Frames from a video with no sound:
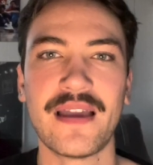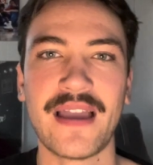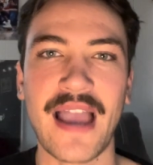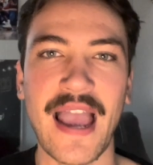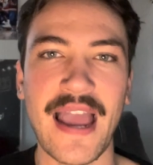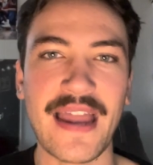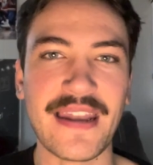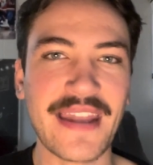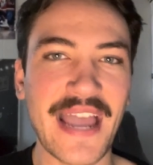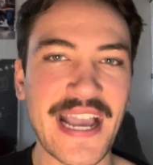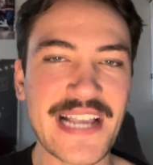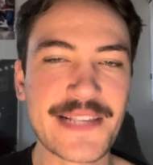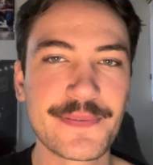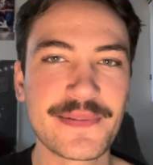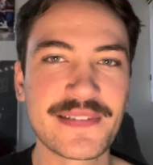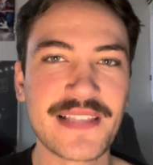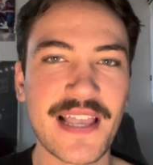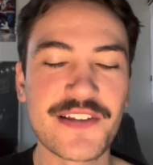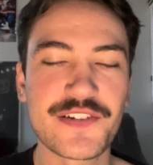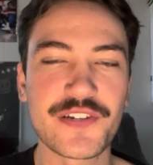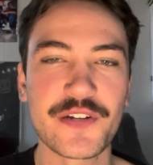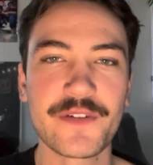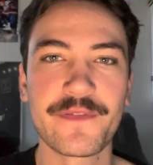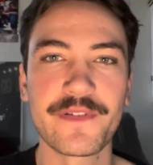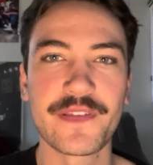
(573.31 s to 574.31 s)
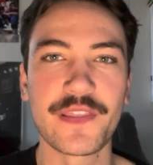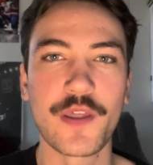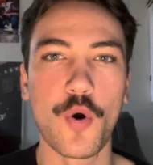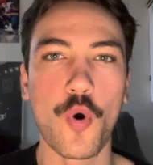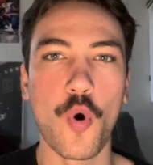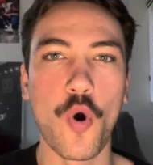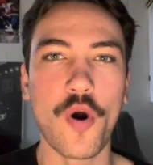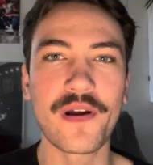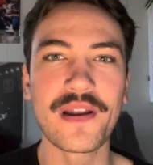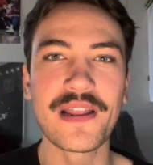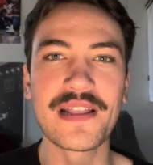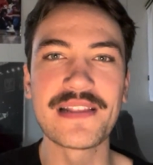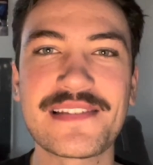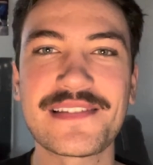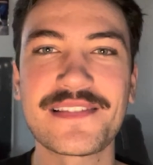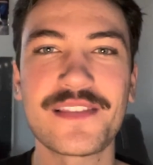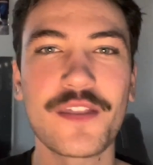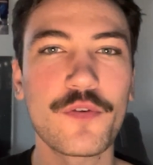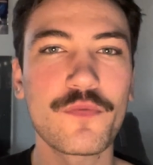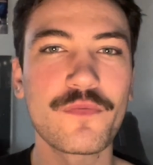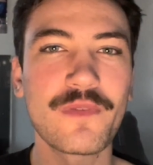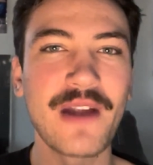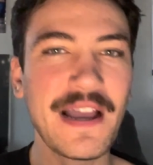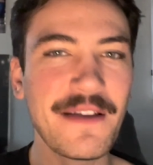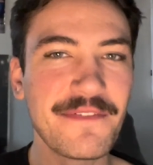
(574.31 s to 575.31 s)
And next possession for the Hornets,
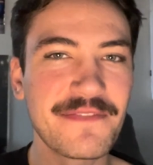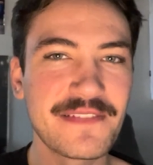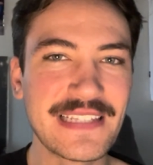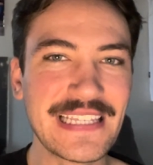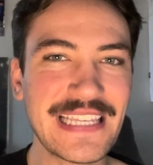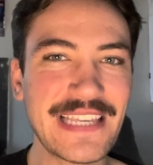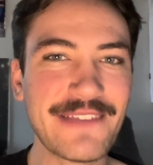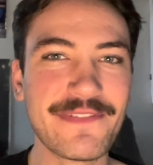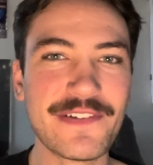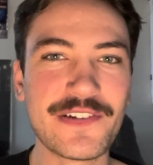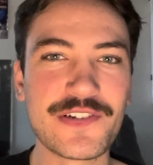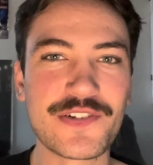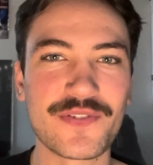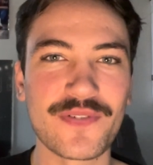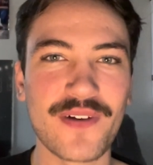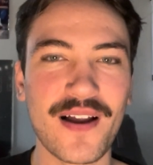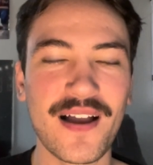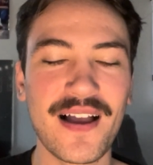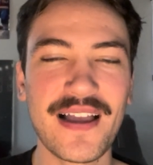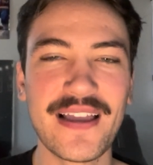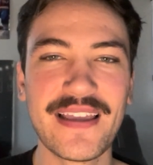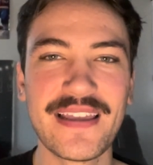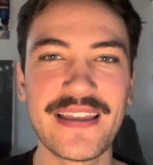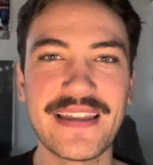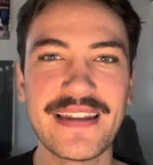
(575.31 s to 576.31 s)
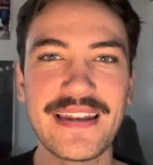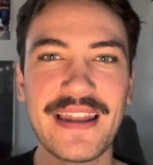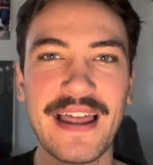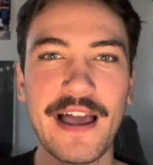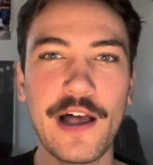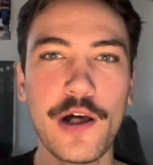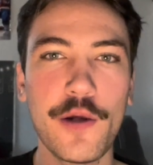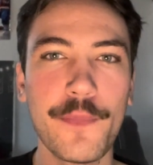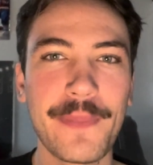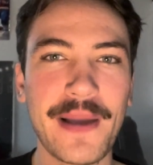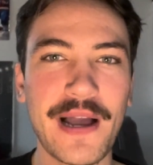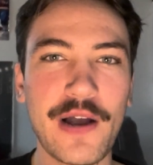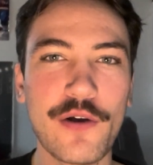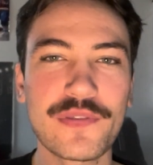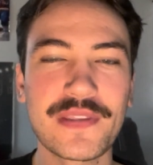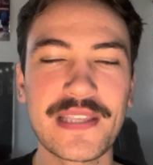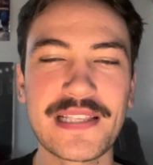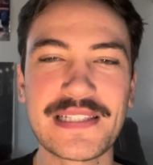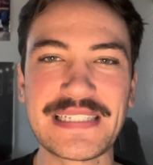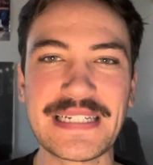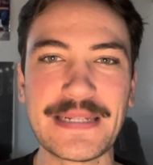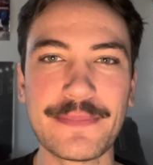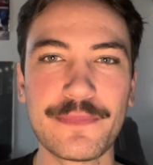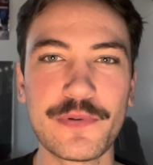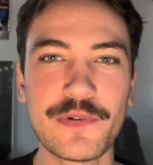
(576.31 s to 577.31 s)
the refs even try and help out the
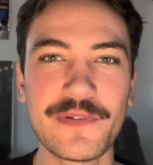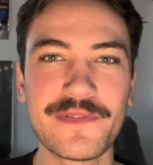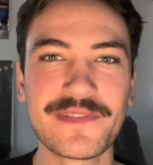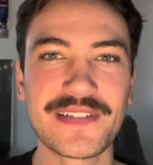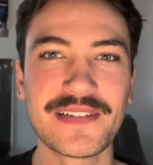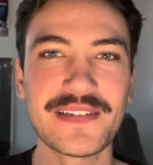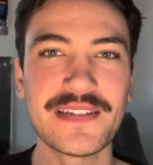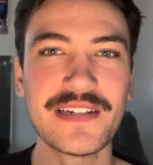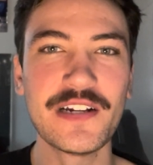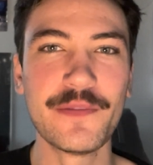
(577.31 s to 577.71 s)
Timberwolves a little